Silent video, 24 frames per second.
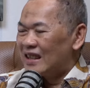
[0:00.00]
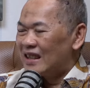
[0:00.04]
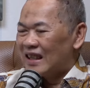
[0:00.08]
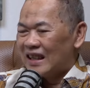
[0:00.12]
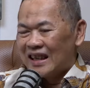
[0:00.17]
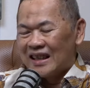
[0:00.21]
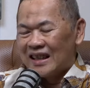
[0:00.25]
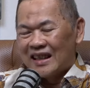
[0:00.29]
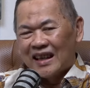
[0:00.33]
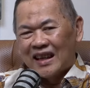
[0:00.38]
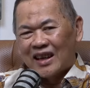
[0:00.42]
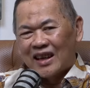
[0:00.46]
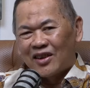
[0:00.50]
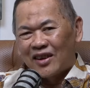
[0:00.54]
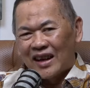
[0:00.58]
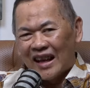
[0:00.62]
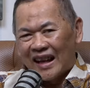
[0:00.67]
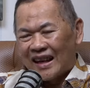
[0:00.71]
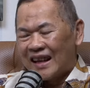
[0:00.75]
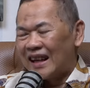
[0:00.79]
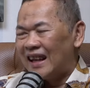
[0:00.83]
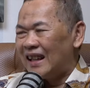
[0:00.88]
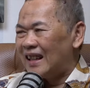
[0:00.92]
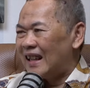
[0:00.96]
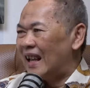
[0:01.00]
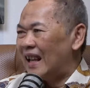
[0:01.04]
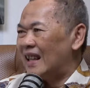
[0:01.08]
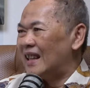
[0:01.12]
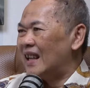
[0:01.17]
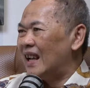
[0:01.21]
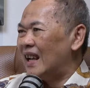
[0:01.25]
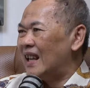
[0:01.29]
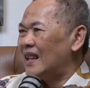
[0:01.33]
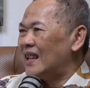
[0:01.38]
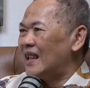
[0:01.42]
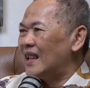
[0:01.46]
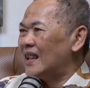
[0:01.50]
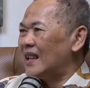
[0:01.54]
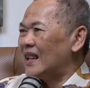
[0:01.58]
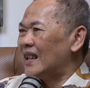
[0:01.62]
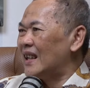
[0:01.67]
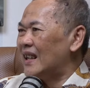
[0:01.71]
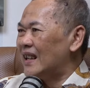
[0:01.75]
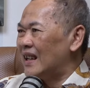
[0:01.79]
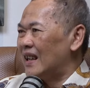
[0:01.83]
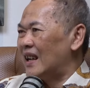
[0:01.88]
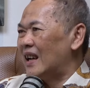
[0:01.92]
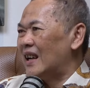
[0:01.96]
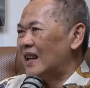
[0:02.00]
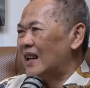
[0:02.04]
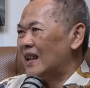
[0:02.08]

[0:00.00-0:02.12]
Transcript: they collect it and then the